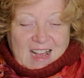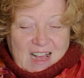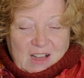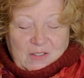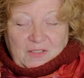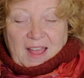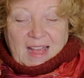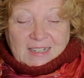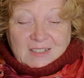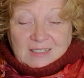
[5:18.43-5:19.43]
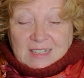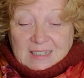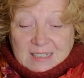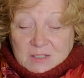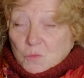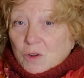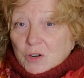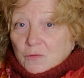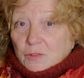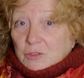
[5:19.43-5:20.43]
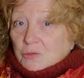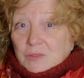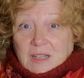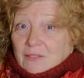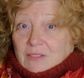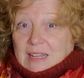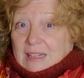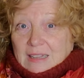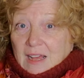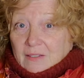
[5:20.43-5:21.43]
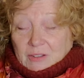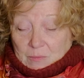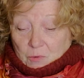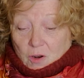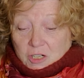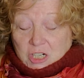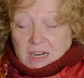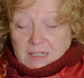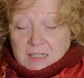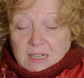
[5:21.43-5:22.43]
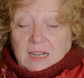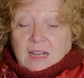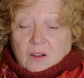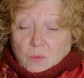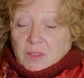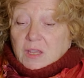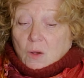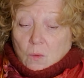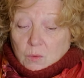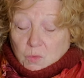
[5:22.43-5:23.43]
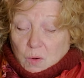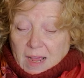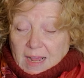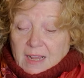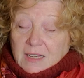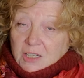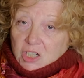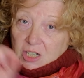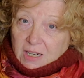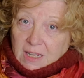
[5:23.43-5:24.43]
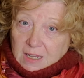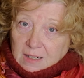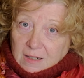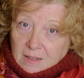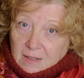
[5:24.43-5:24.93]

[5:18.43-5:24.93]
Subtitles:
of handling this wonderful new lovely lively project with the old way, check in